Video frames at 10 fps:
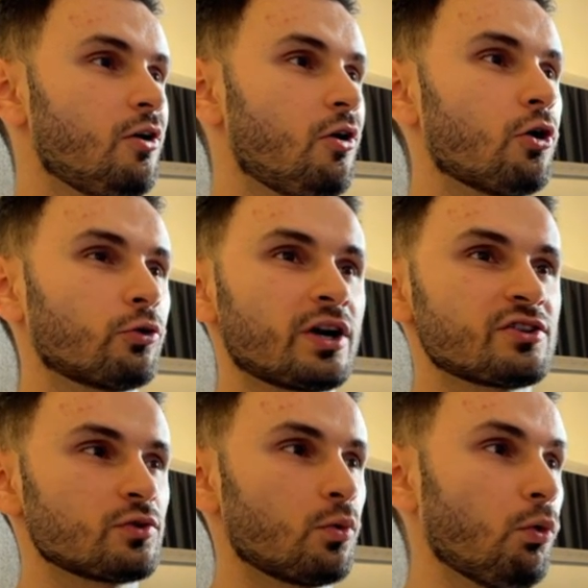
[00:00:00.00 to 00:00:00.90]
Alright,
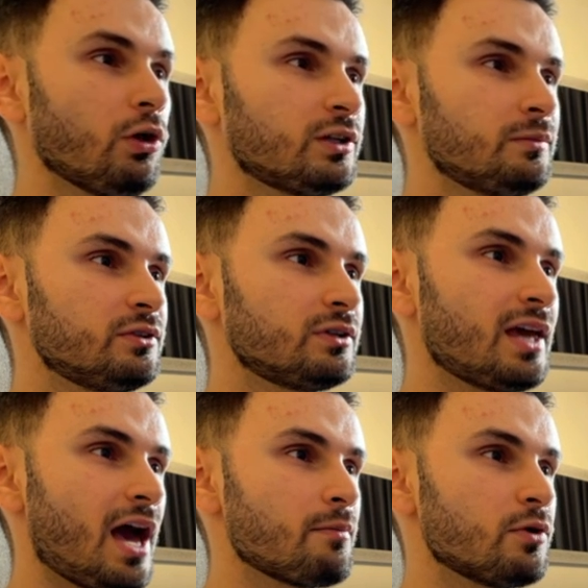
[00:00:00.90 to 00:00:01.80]
so welcome to
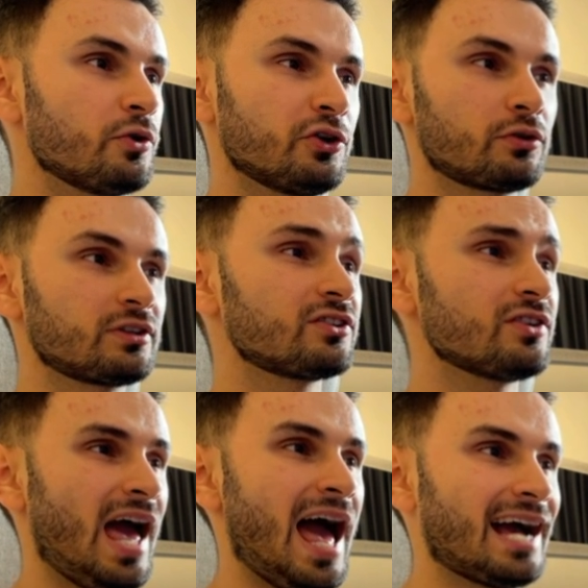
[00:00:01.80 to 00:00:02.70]
Camo. In order to
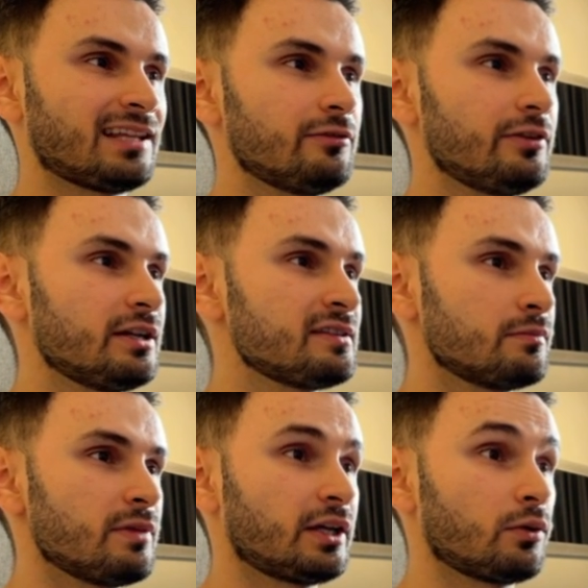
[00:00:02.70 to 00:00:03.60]
activate this and
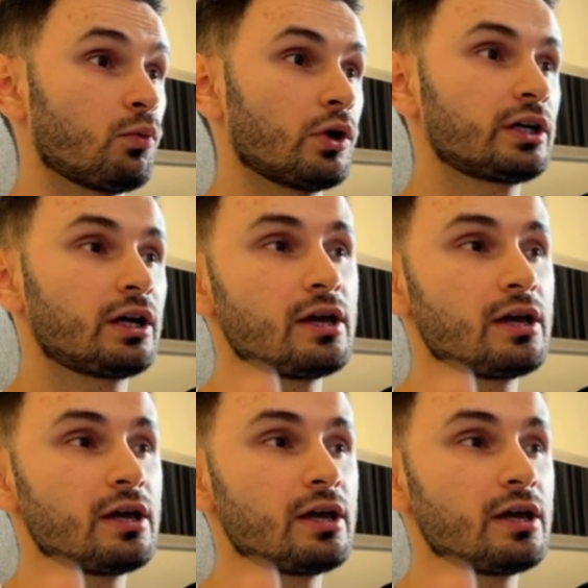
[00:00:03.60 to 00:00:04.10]
make it work,